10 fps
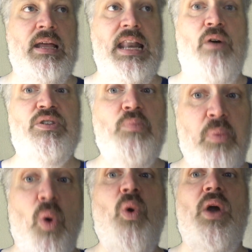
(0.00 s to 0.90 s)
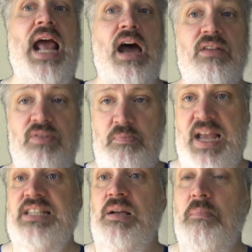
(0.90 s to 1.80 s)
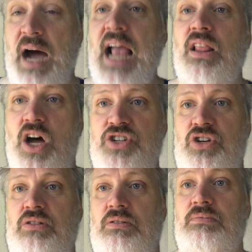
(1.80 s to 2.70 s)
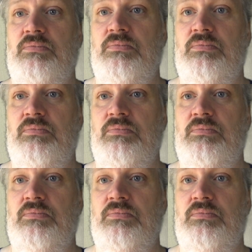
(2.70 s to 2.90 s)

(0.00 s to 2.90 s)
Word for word: Now, it's born out of a basic biological